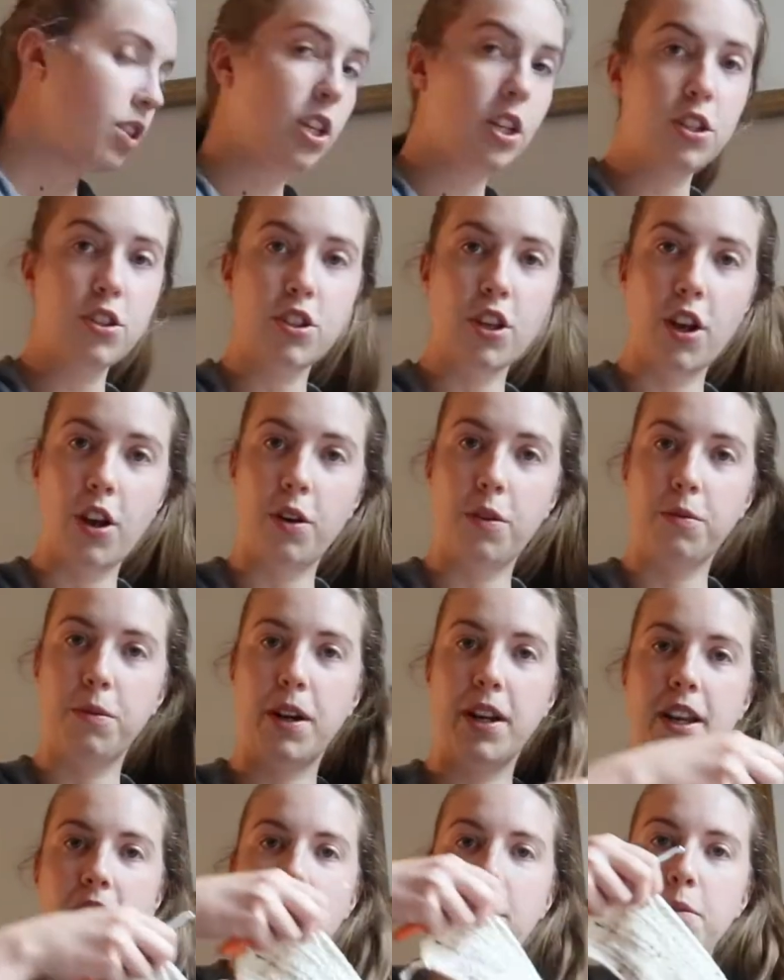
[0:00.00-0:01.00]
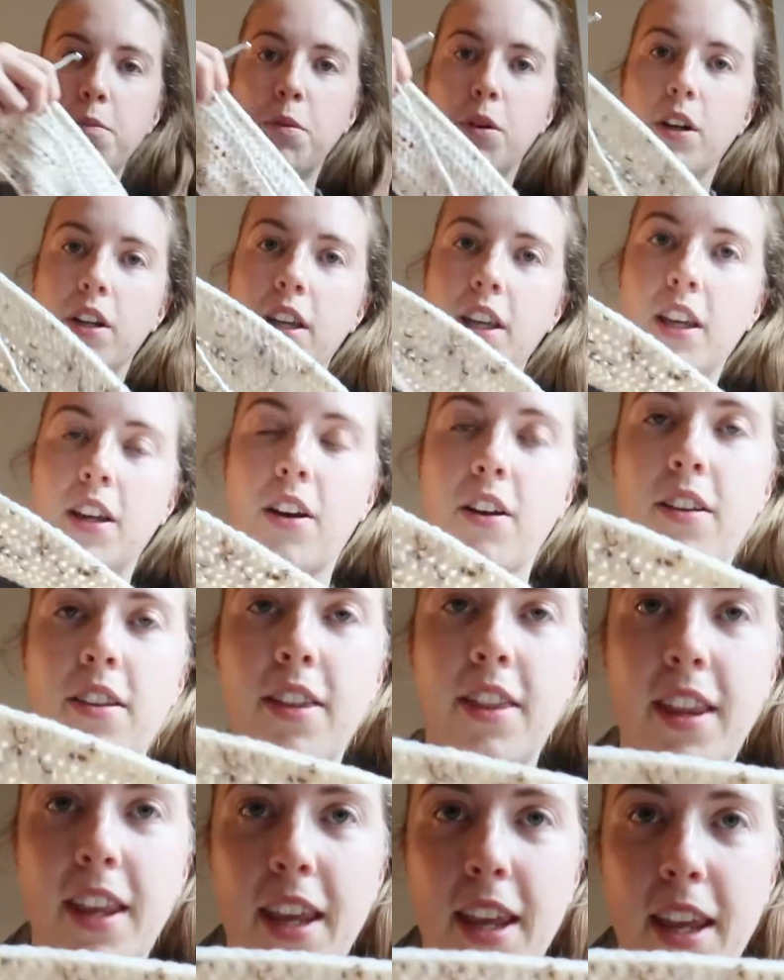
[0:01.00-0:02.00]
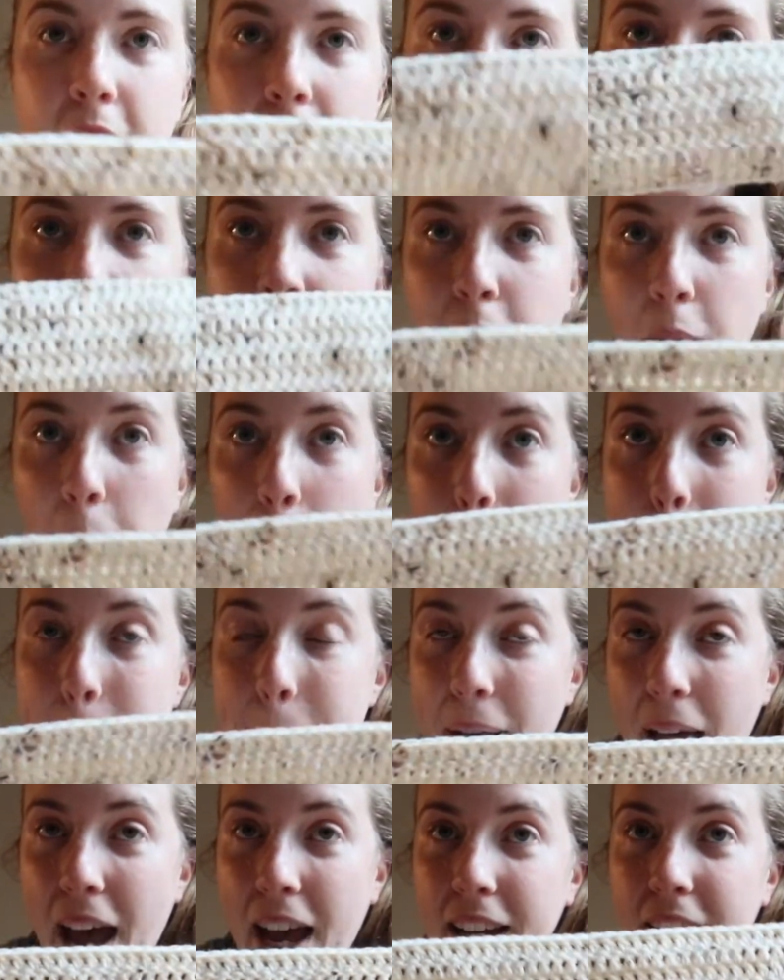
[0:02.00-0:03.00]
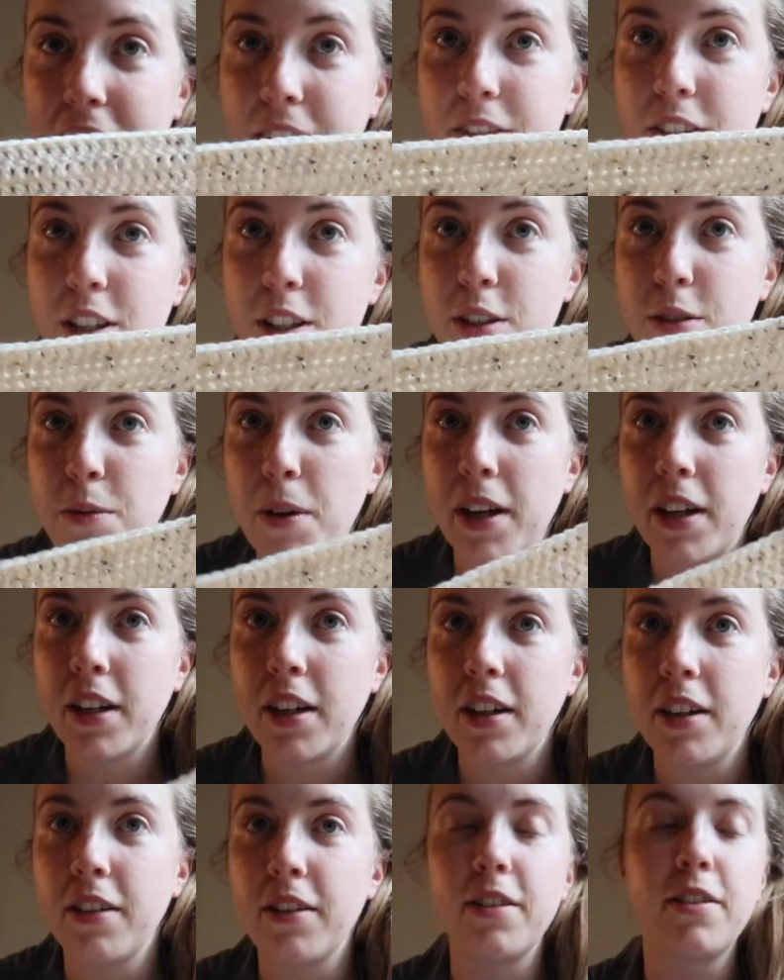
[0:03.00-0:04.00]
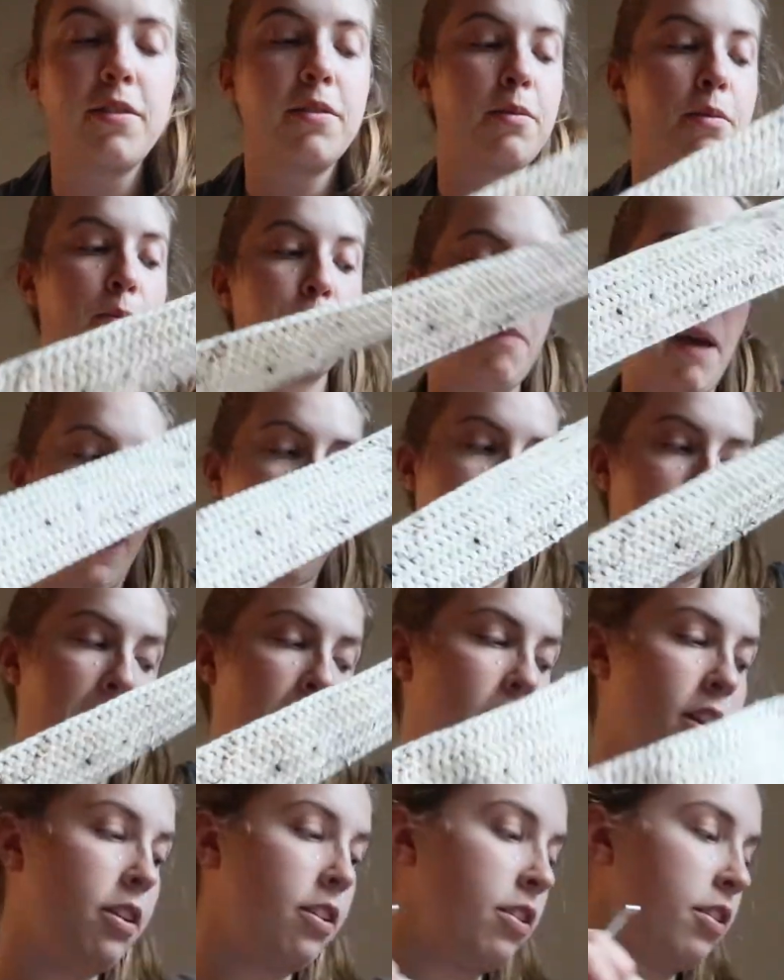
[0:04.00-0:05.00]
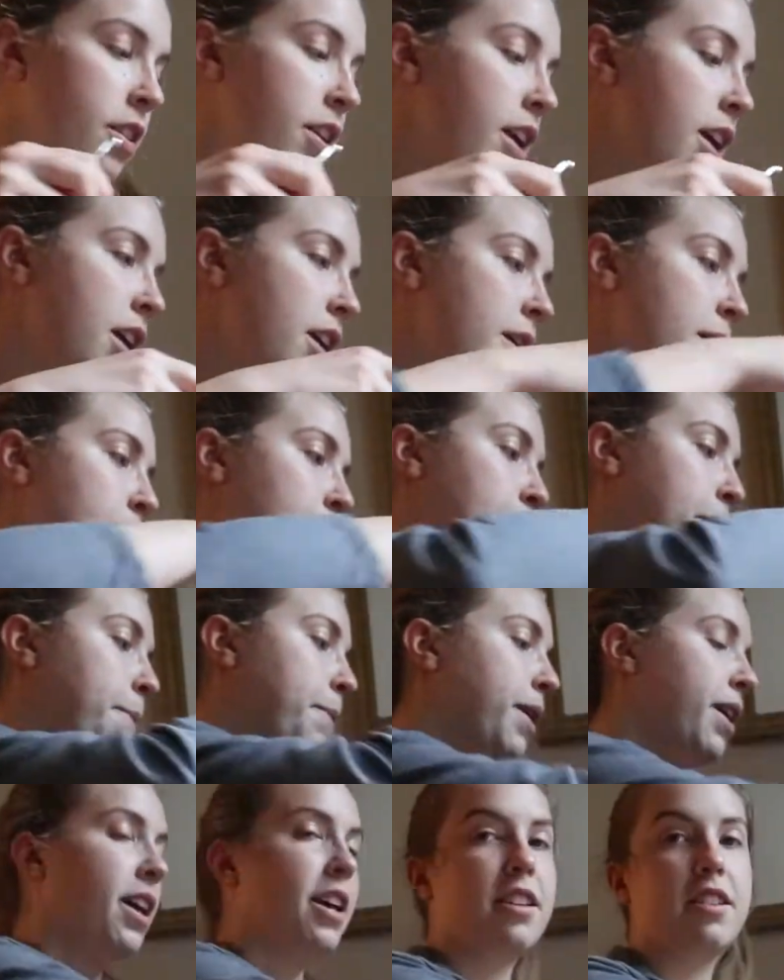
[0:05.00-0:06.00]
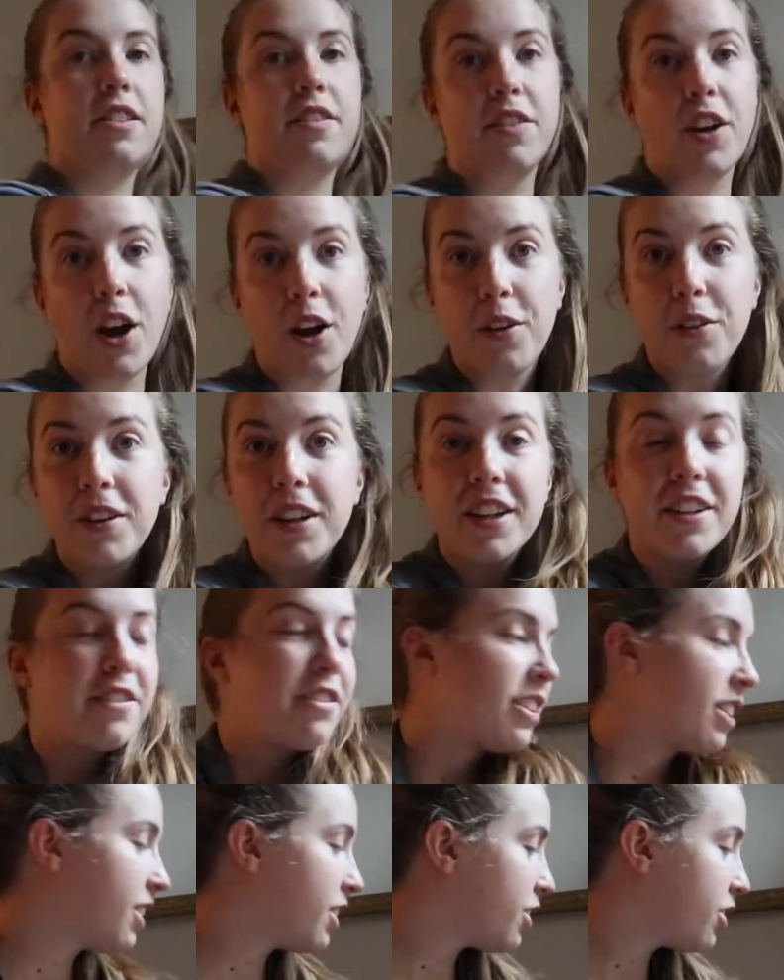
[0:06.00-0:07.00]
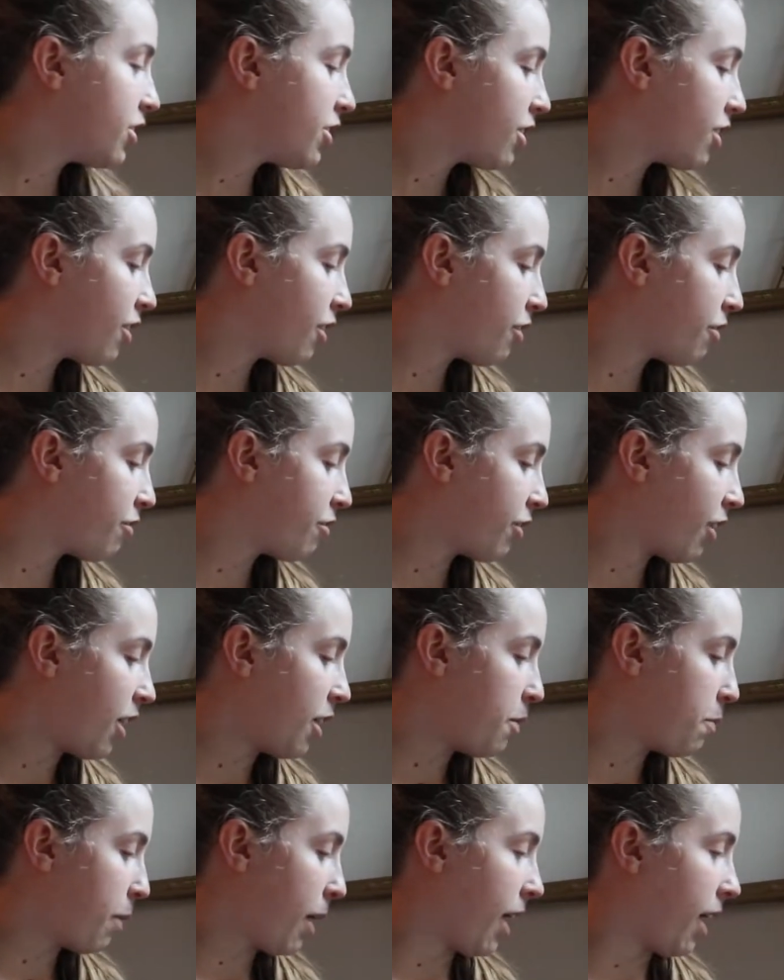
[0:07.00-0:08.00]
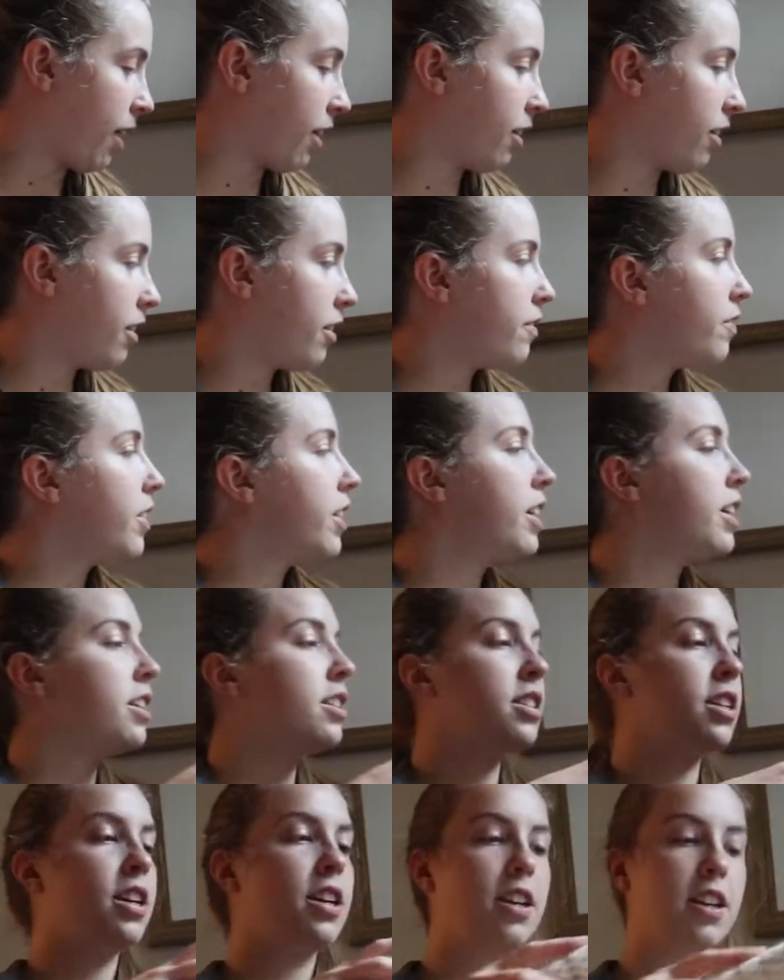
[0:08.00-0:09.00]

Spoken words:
So right now I'm working on the back of the sweater, back panel, because I've already finished the front panel of it.